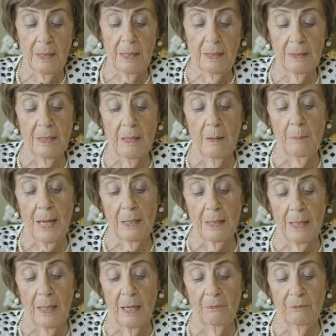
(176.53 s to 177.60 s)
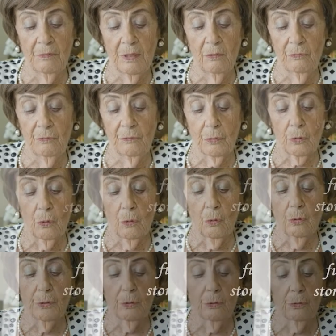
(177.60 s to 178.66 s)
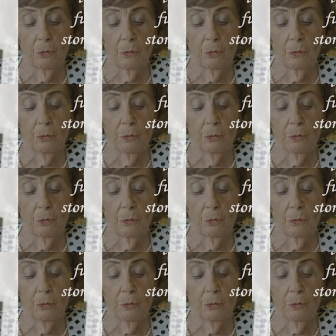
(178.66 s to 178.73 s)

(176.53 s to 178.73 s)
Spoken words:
and Rabbi Avi, for all you